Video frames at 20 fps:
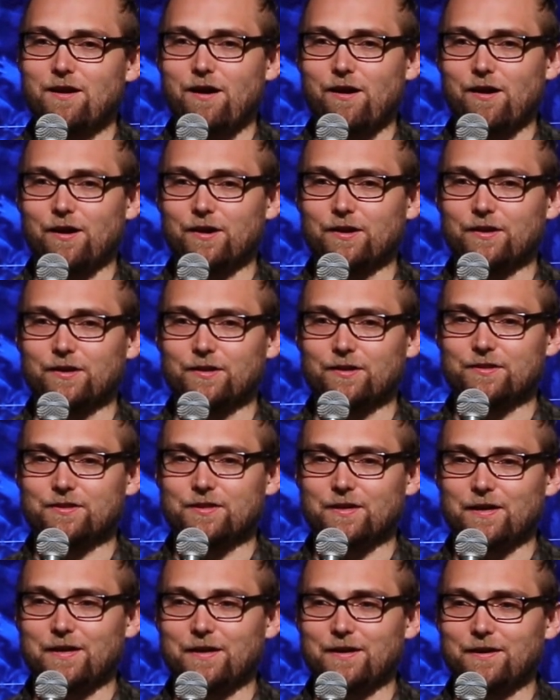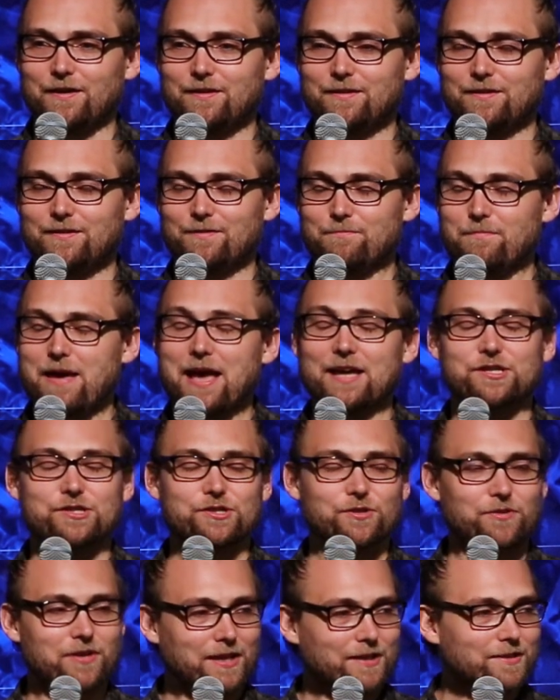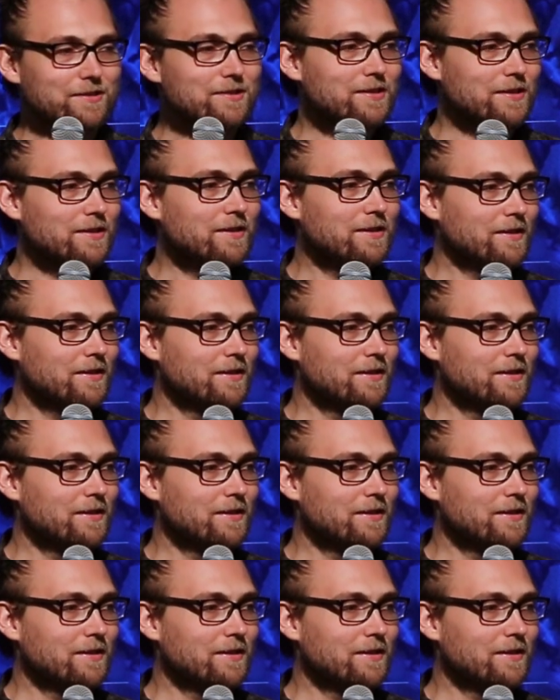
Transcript: are the mass shootings.